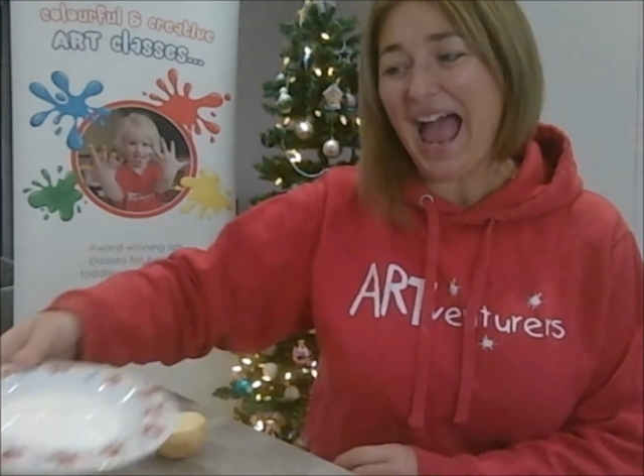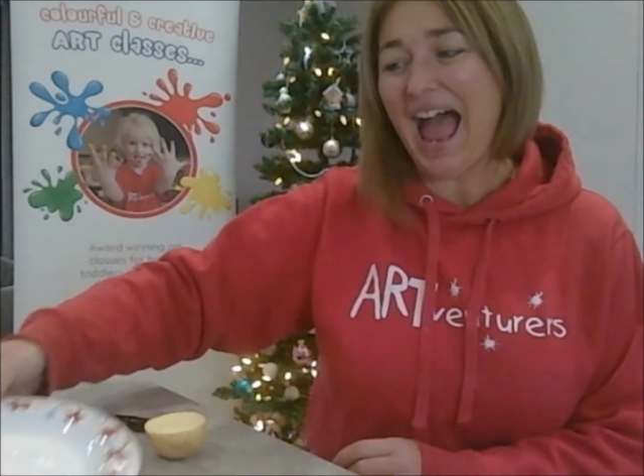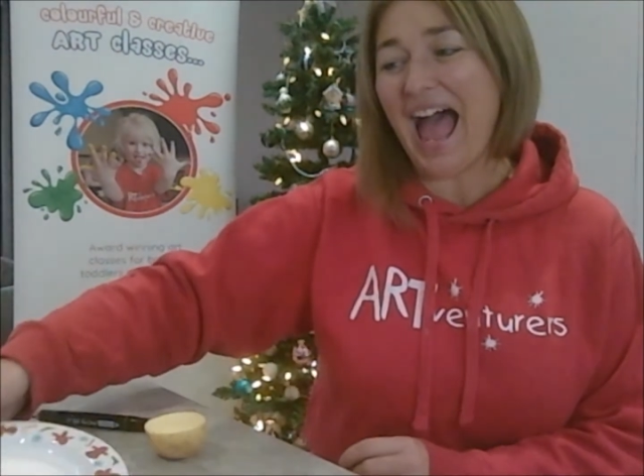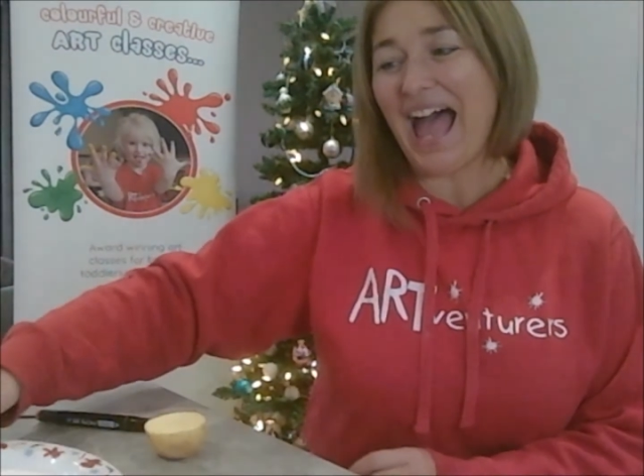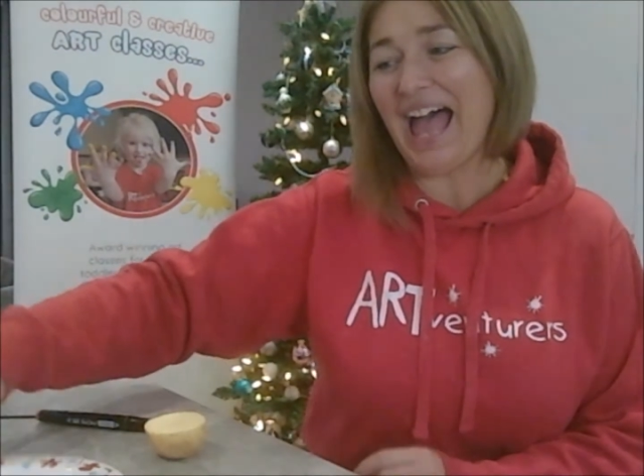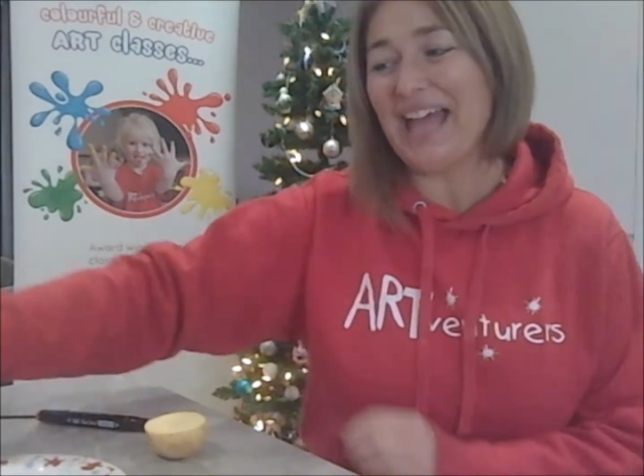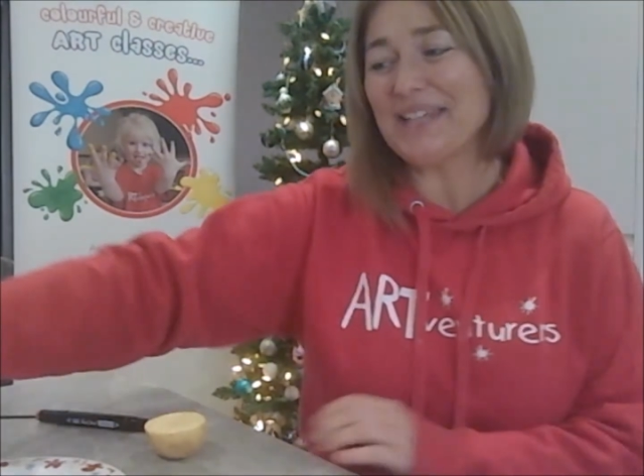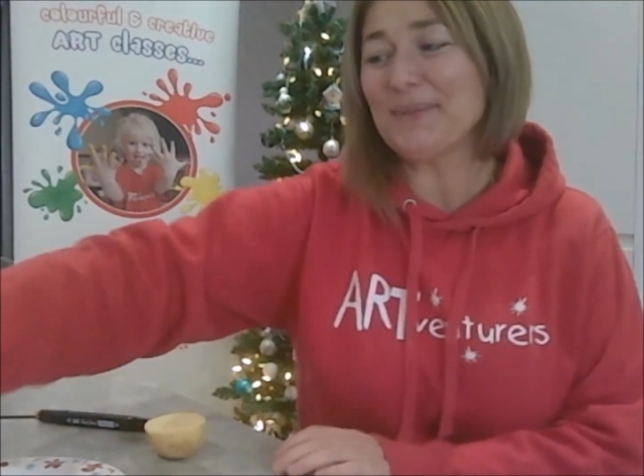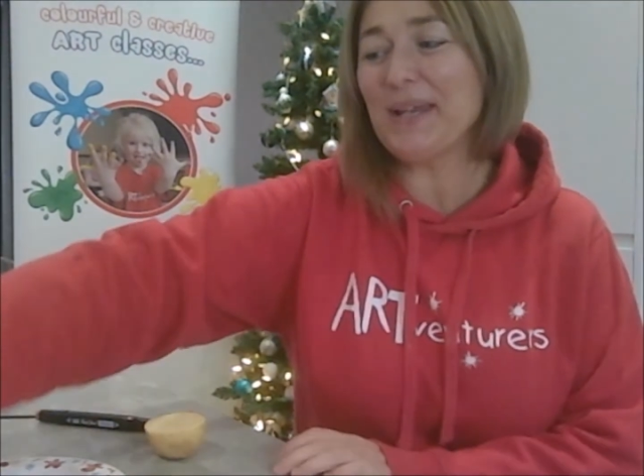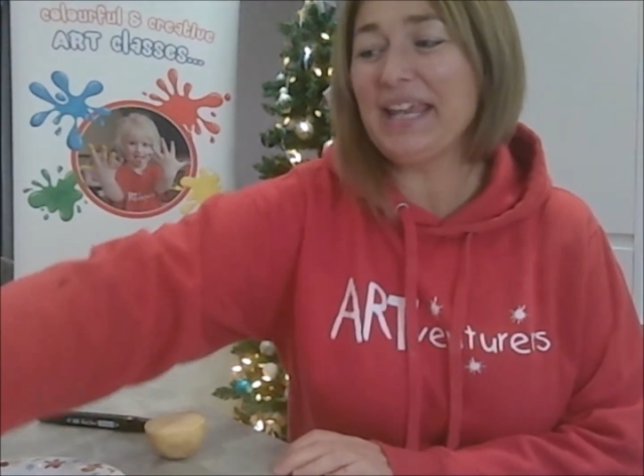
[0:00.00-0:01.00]

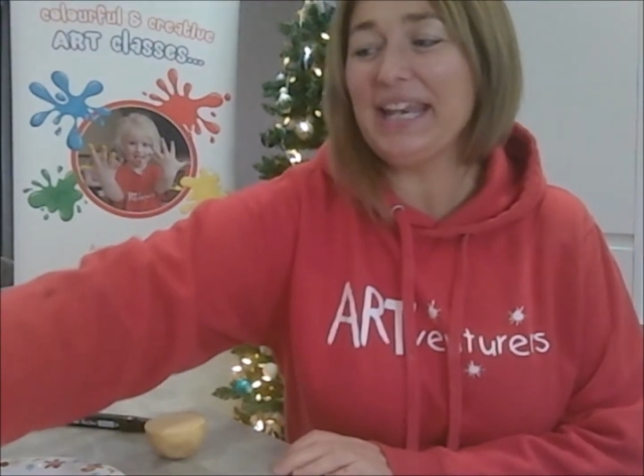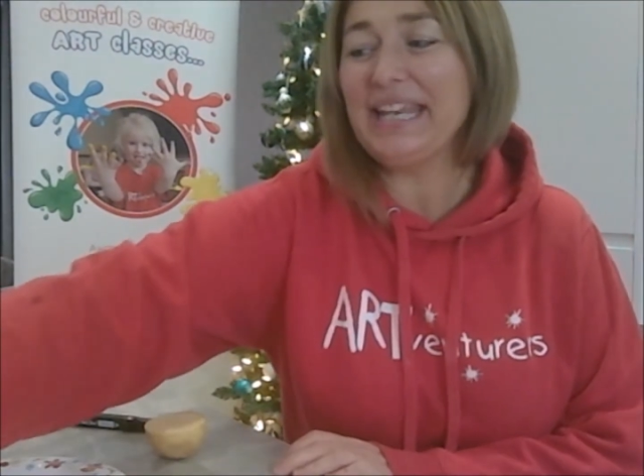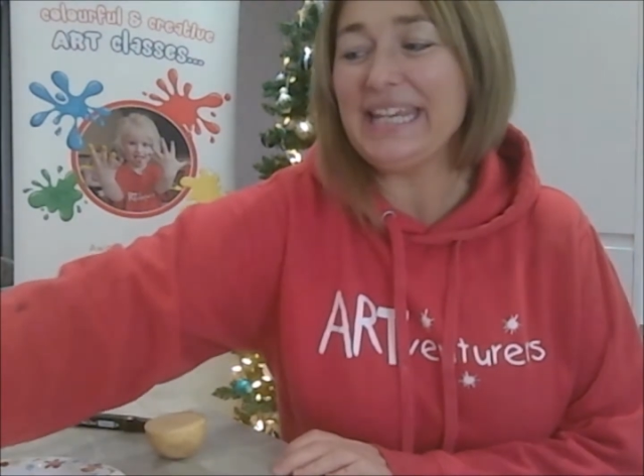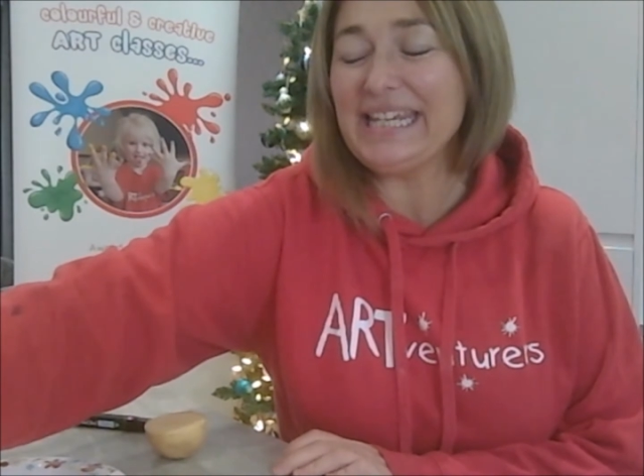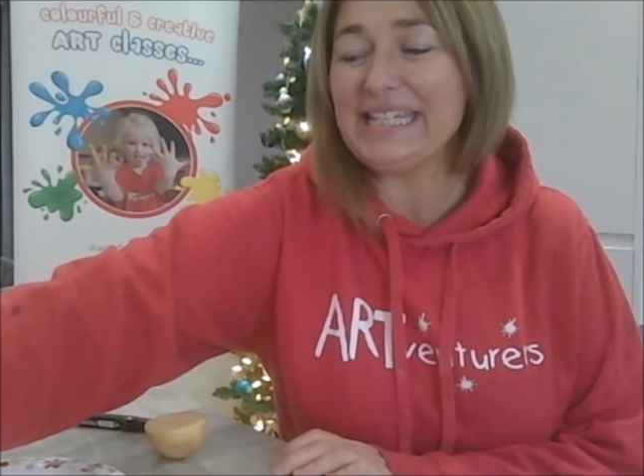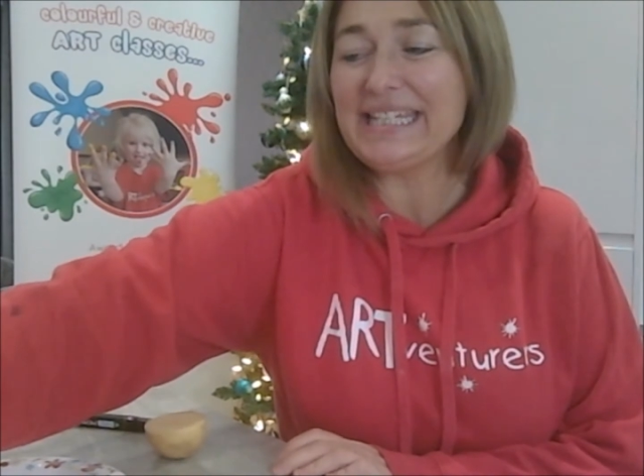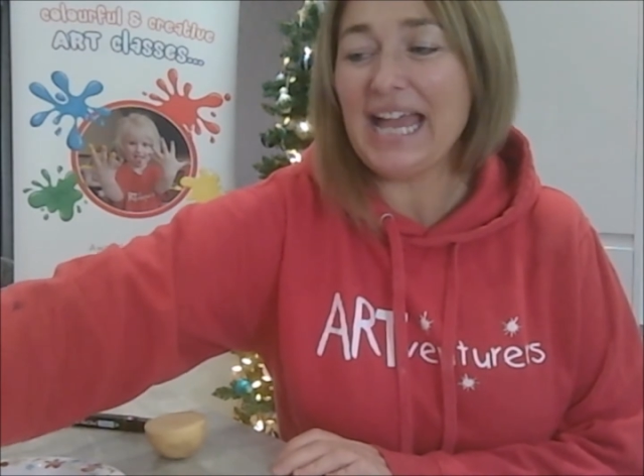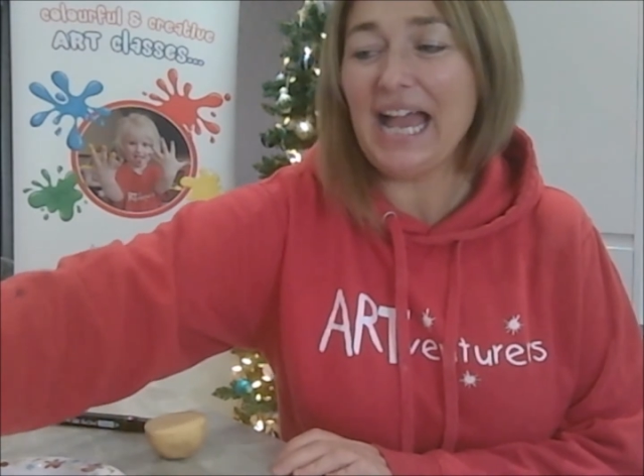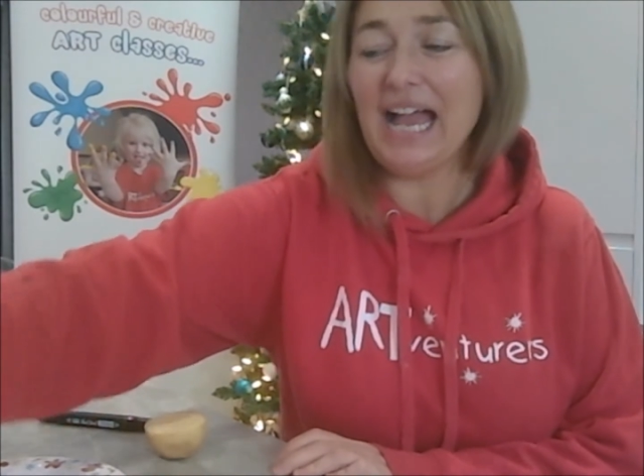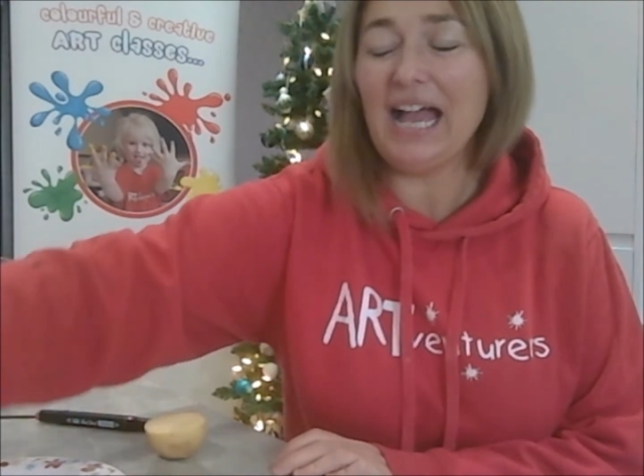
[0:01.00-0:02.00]
and we're going to need to
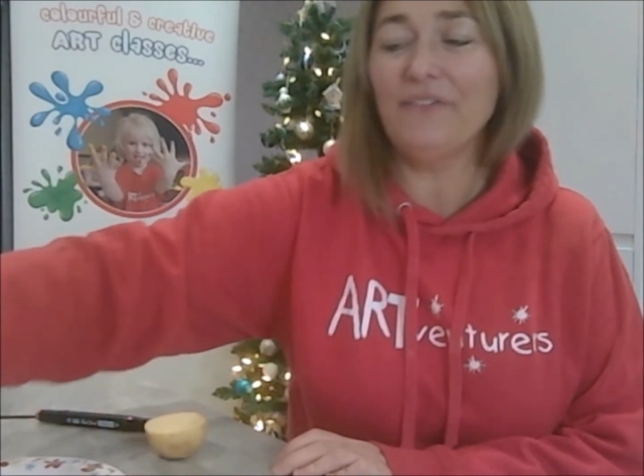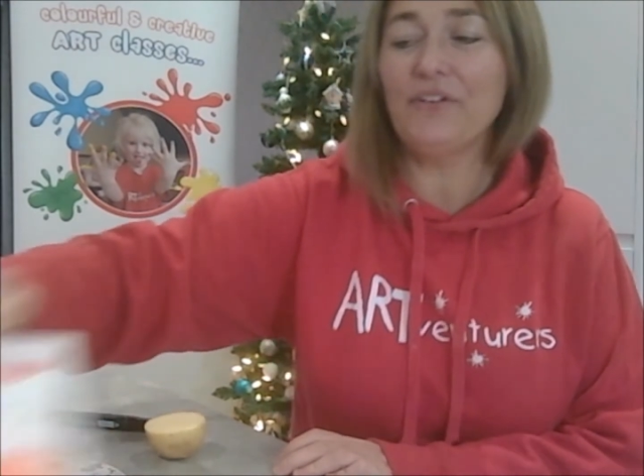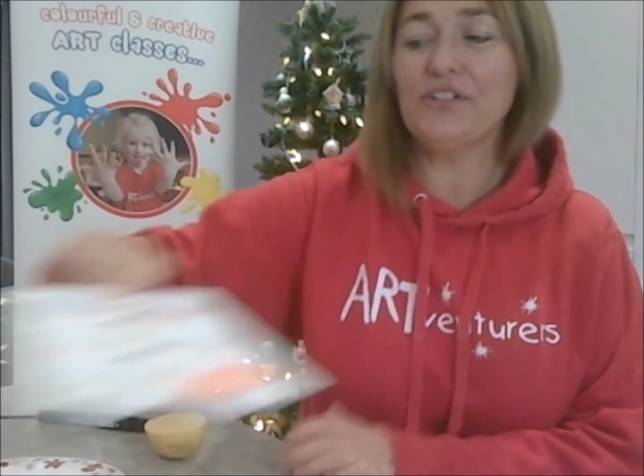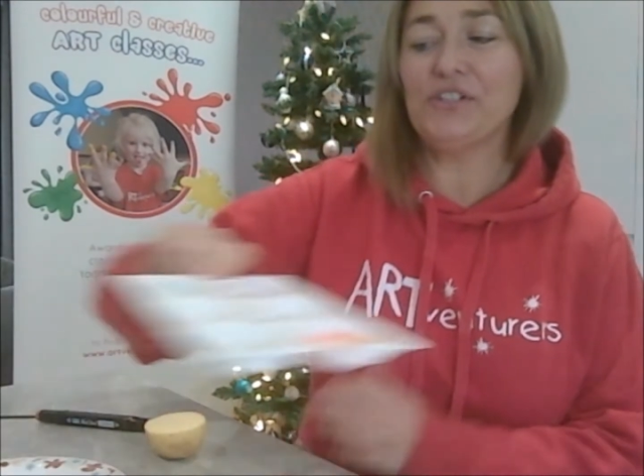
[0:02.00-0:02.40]
have